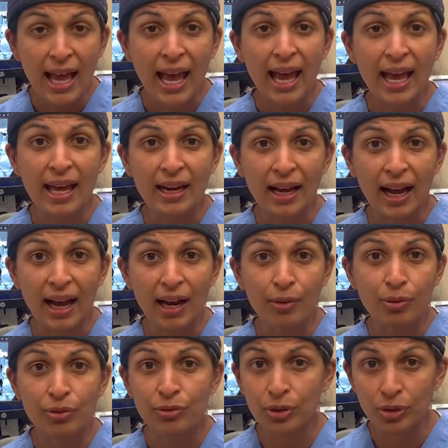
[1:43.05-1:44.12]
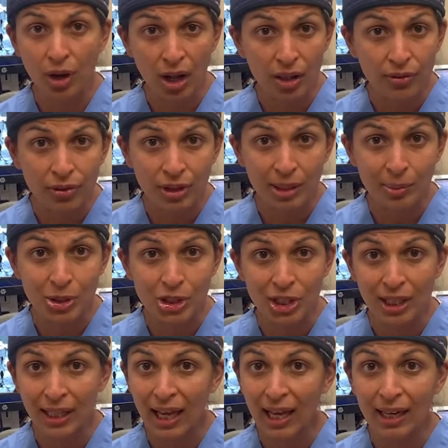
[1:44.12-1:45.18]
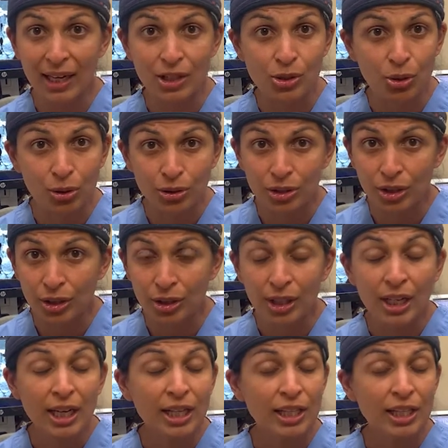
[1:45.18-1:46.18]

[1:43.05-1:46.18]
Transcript: and I reviewed all of her imaging and I told her